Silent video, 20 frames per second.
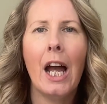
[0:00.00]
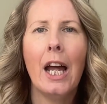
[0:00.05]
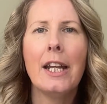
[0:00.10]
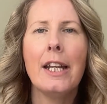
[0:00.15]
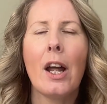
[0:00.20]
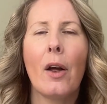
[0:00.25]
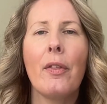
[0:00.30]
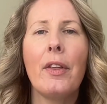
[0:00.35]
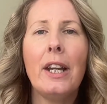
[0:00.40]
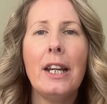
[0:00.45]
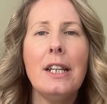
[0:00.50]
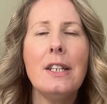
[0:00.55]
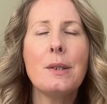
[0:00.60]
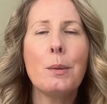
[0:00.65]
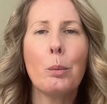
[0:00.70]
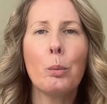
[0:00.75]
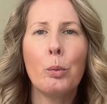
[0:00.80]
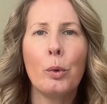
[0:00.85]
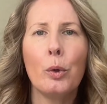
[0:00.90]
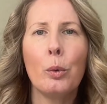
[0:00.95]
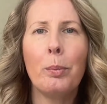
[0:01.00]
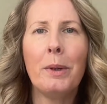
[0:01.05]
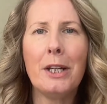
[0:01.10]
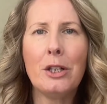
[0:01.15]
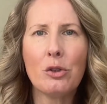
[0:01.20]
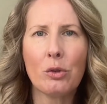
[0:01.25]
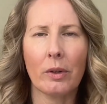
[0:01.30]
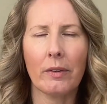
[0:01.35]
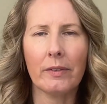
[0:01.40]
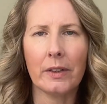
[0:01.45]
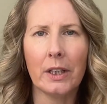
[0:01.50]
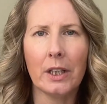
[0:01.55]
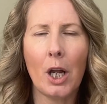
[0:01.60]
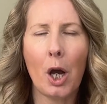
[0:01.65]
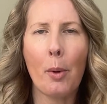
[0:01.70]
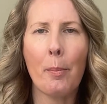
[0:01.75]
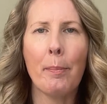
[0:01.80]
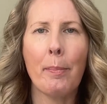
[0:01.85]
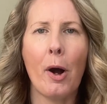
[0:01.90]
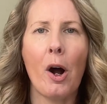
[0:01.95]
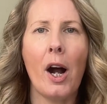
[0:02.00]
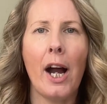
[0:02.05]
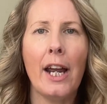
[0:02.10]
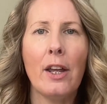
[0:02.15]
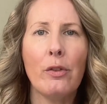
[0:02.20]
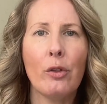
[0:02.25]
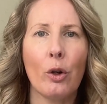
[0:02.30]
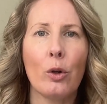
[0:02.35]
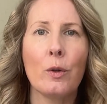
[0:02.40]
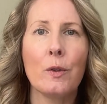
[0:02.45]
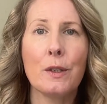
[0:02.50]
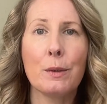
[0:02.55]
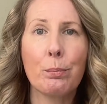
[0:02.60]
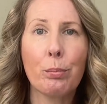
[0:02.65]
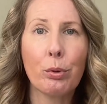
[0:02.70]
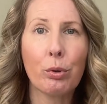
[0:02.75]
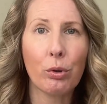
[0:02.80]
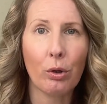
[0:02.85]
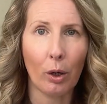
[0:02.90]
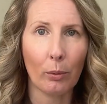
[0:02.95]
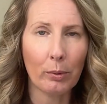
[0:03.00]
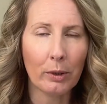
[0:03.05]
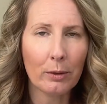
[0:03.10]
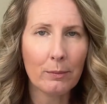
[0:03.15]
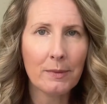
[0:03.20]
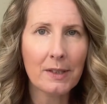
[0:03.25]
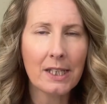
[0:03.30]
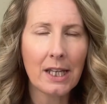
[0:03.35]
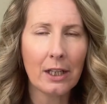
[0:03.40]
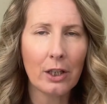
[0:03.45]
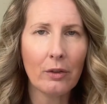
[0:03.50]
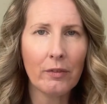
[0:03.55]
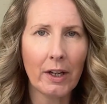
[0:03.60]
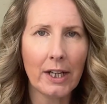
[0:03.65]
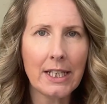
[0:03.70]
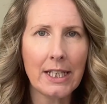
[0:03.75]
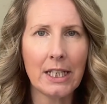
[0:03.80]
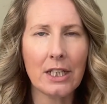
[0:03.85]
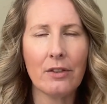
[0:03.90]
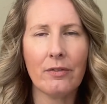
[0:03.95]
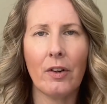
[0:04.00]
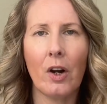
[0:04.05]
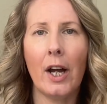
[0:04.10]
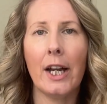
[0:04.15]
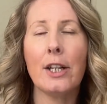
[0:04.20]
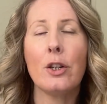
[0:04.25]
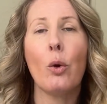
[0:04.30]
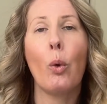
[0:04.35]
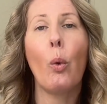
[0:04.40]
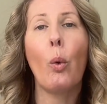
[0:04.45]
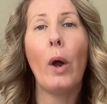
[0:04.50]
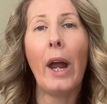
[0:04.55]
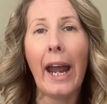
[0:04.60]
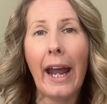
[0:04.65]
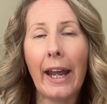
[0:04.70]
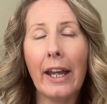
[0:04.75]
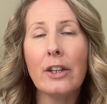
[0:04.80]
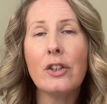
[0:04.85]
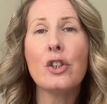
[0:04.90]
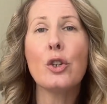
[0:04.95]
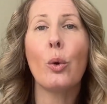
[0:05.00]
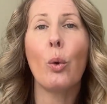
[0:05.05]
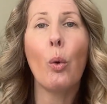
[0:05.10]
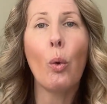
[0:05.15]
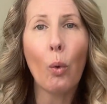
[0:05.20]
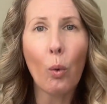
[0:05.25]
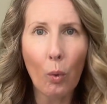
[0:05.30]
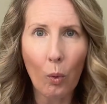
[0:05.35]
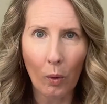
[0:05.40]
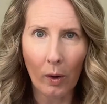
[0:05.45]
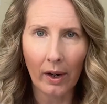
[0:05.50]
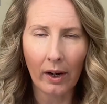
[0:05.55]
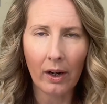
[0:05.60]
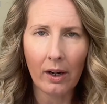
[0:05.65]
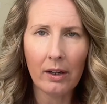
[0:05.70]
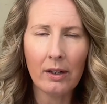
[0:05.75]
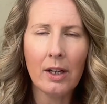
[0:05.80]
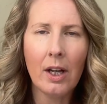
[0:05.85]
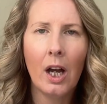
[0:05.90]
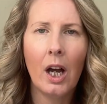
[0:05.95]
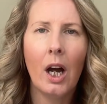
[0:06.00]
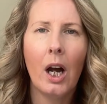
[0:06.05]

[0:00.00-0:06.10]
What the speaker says: Now, these will be driven by those problems that you've identified and or